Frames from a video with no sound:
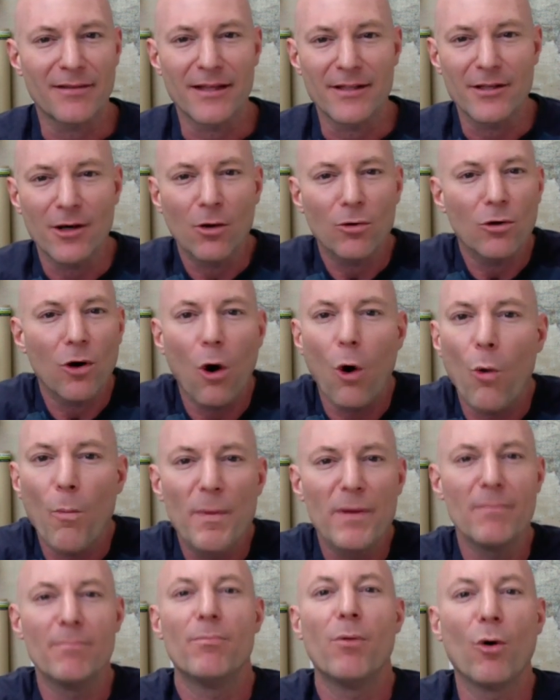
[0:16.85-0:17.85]
They don't
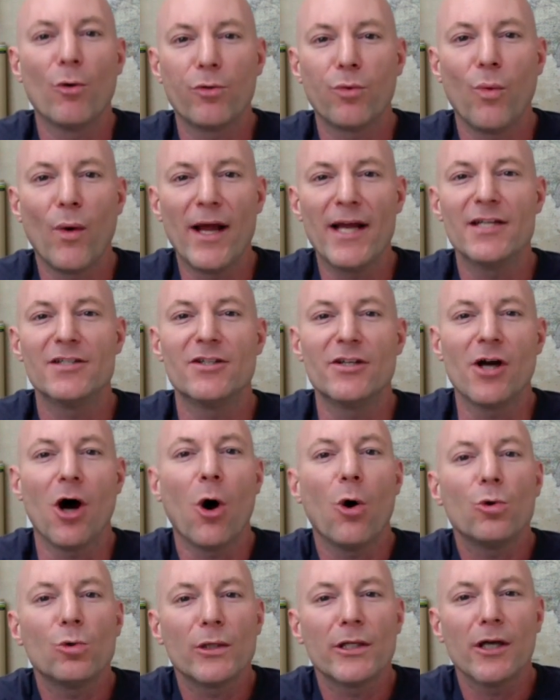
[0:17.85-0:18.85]
open both ways, they
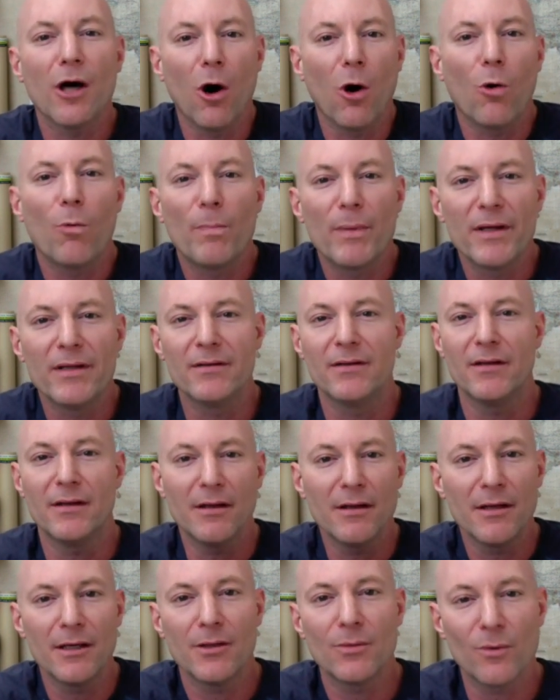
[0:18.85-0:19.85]
only open
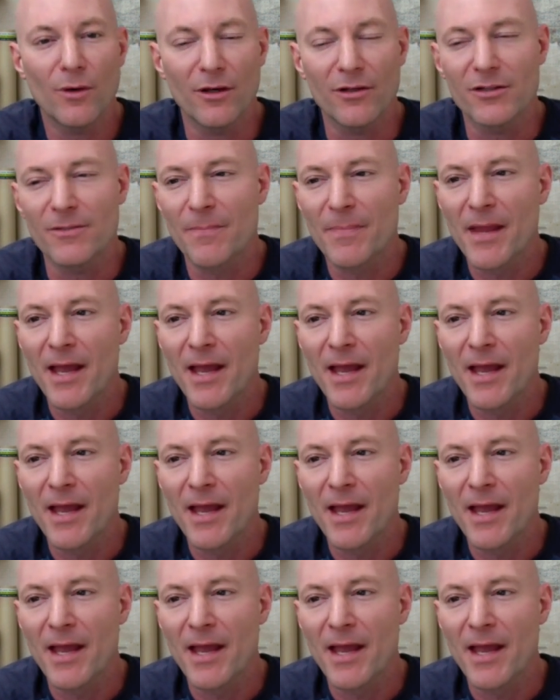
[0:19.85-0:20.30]
inwards.